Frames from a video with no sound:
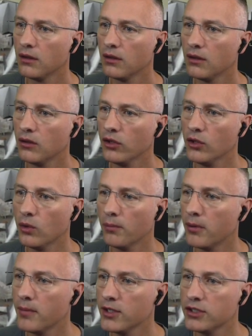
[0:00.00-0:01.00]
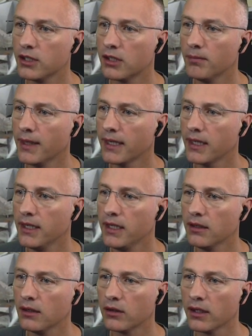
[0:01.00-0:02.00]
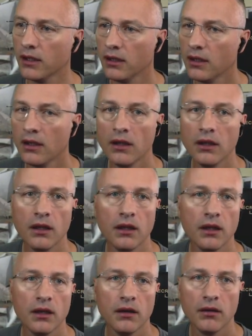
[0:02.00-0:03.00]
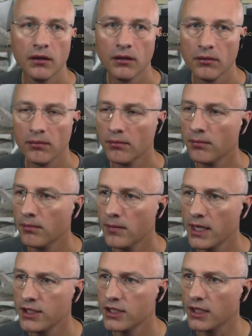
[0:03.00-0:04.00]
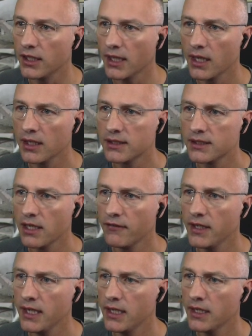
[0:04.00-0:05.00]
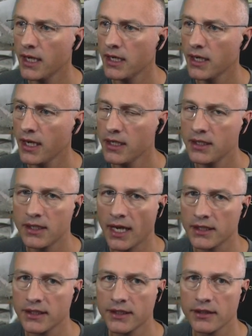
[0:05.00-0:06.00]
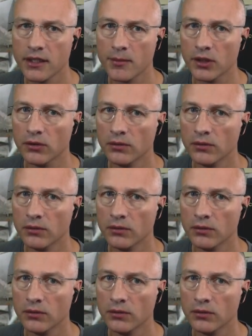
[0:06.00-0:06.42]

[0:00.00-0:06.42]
Oh, you want permission to come back in here? Okay. Magic 7899, taxi to terminal.